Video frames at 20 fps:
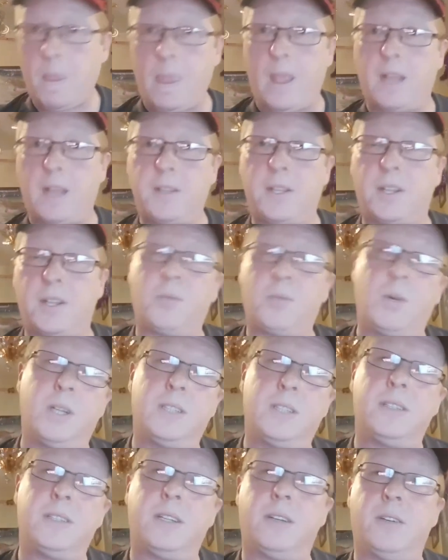Digger
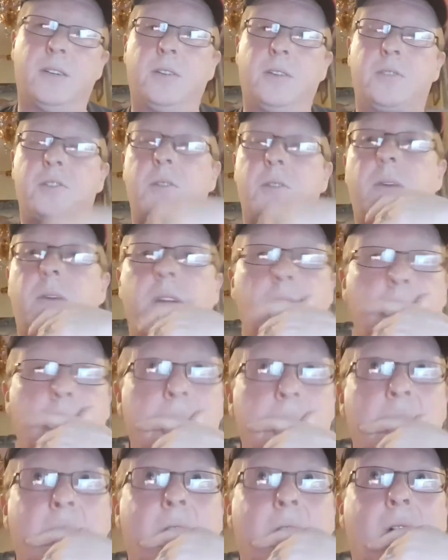One, another YouTuber.
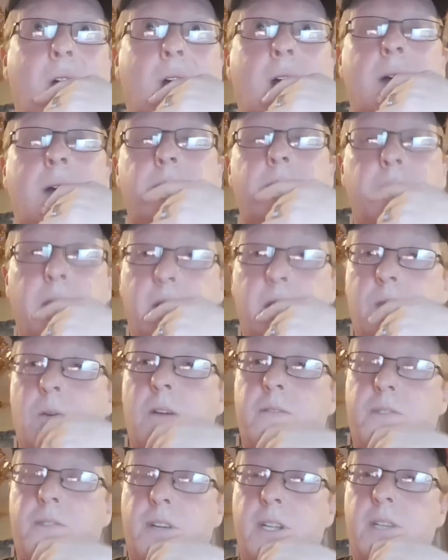He's
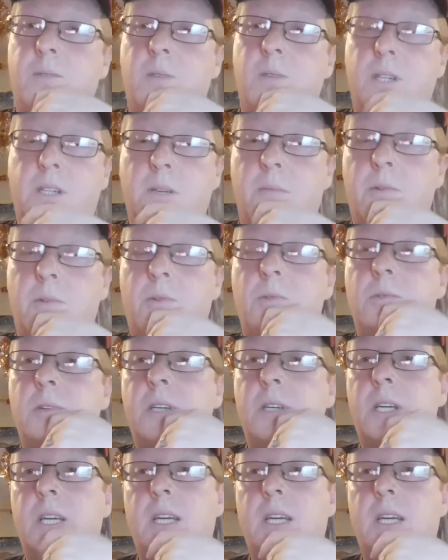quite funny, quite comical.